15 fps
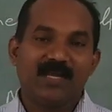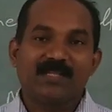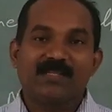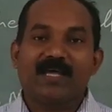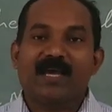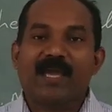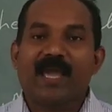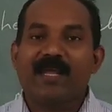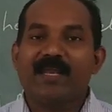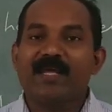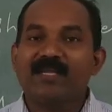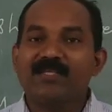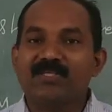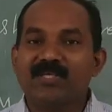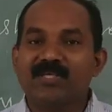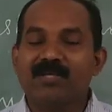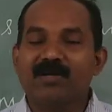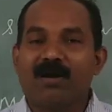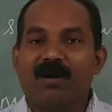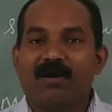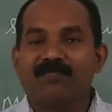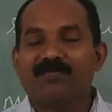The energy
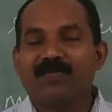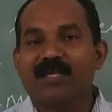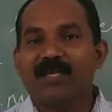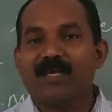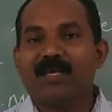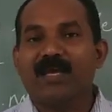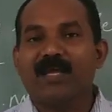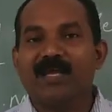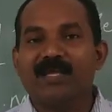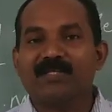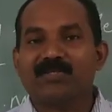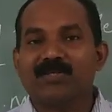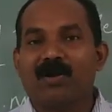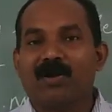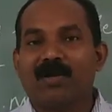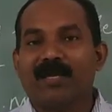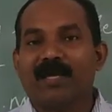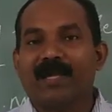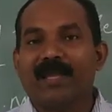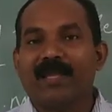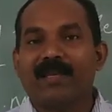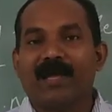of the
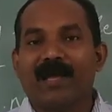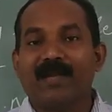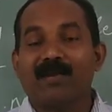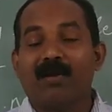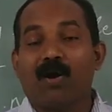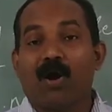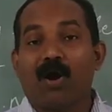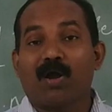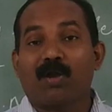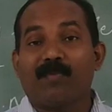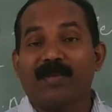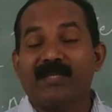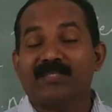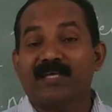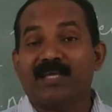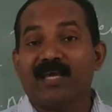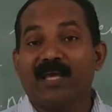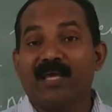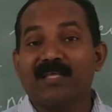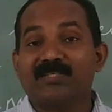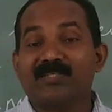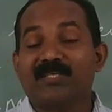electron in an orbit
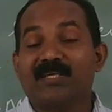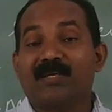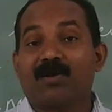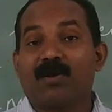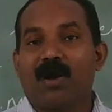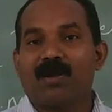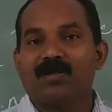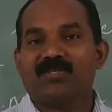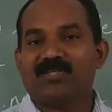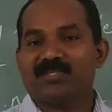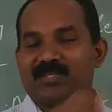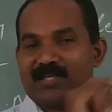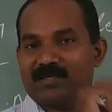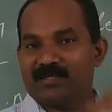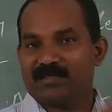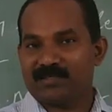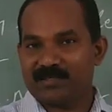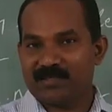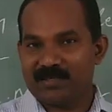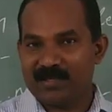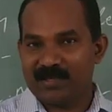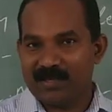is constant.
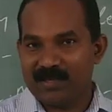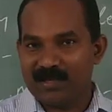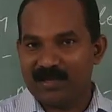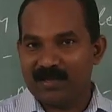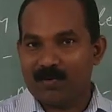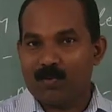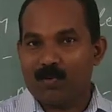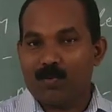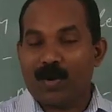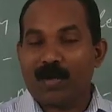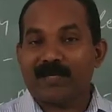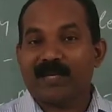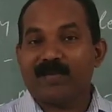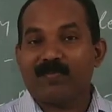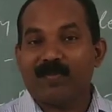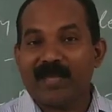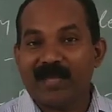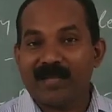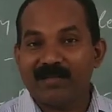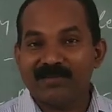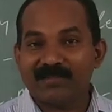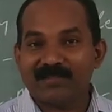What it
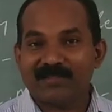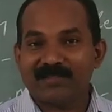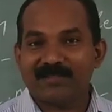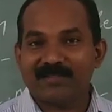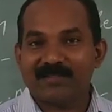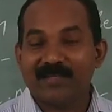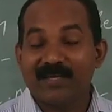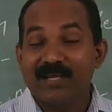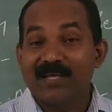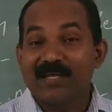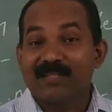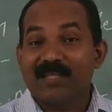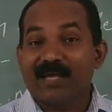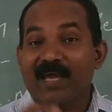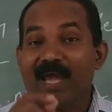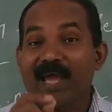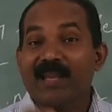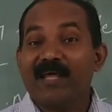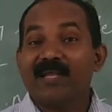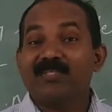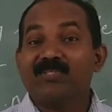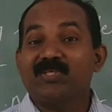means? The
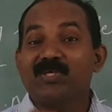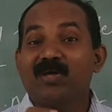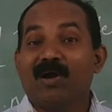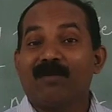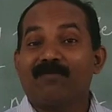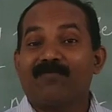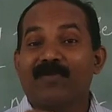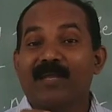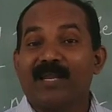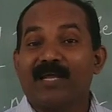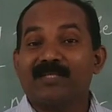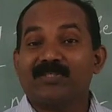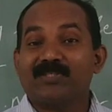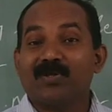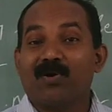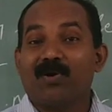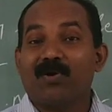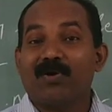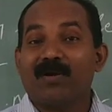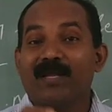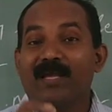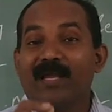energy of
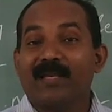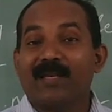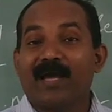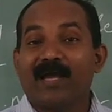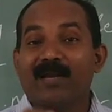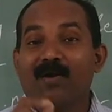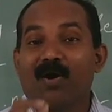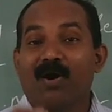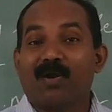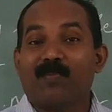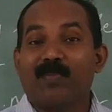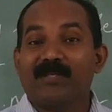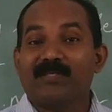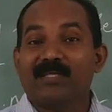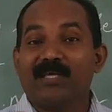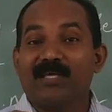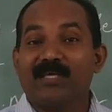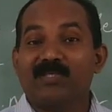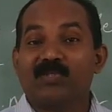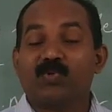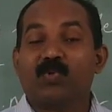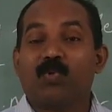electron in an orbit
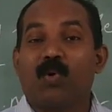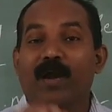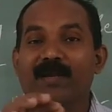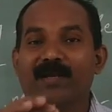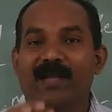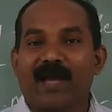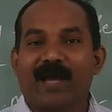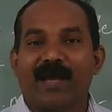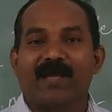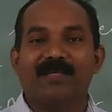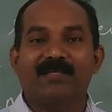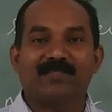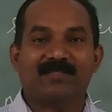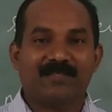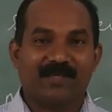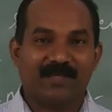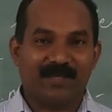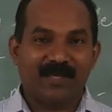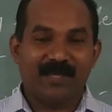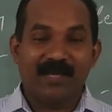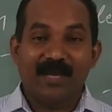is quantized.